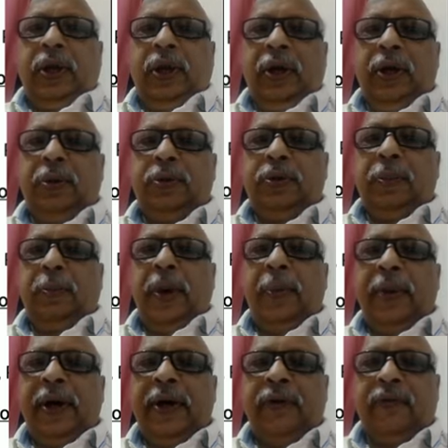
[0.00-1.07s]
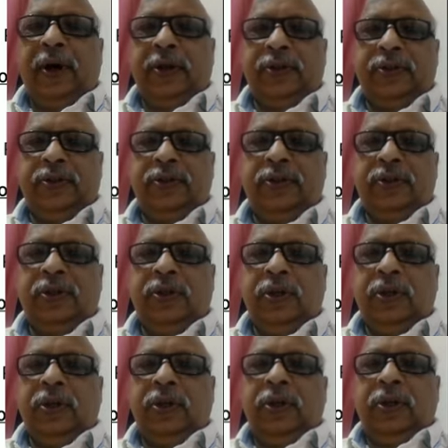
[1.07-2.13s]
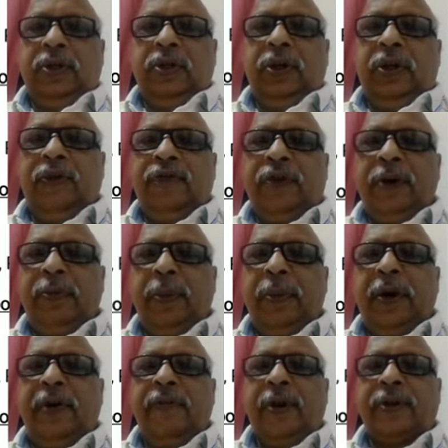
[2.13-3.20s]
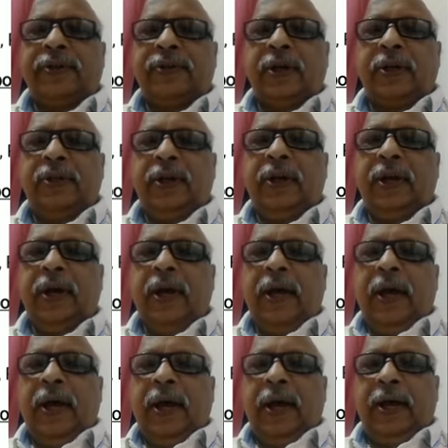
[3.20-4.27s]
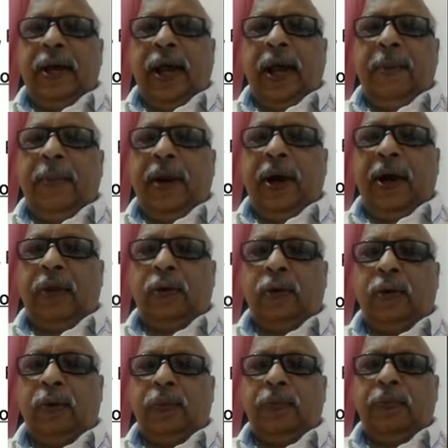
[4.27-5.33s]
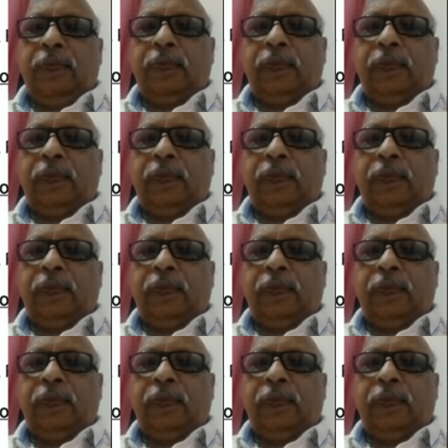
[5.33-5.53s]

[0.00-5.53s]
into the memory device. The different memory devices are there: RAM and ROM,